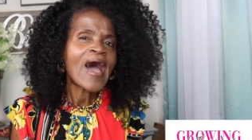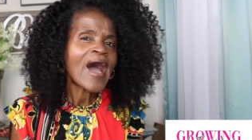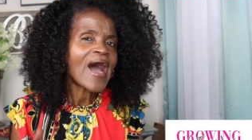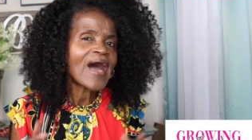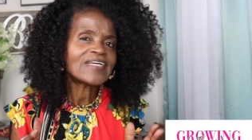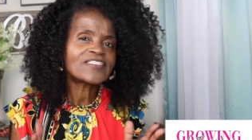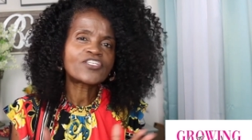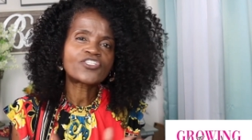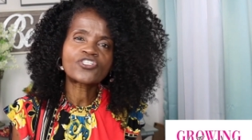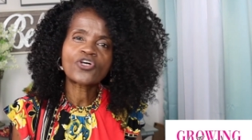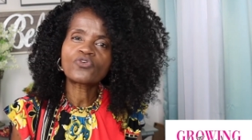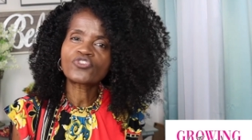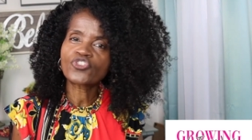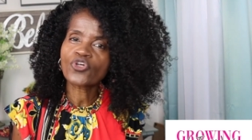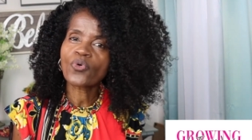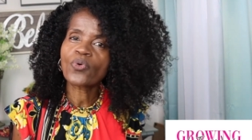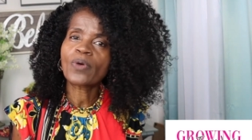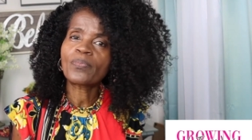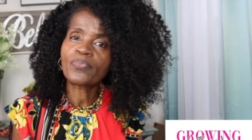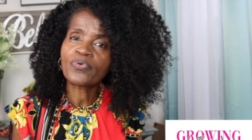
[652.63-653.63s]
I so,
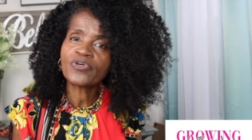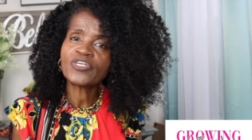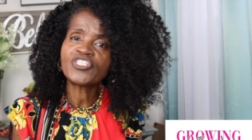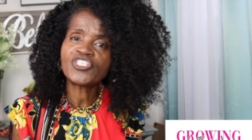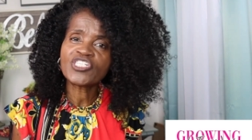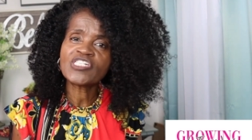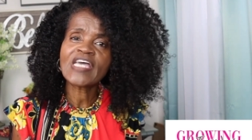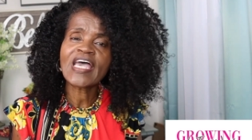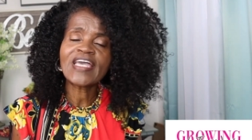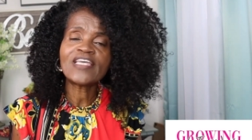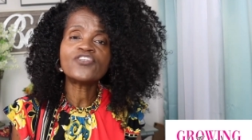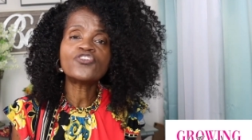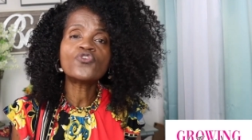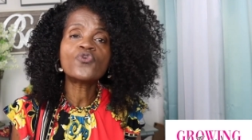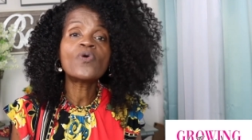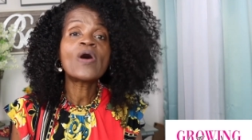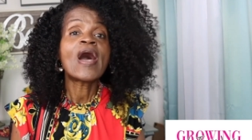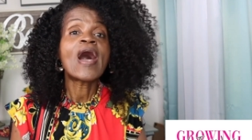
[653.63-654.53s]
so appreciate you.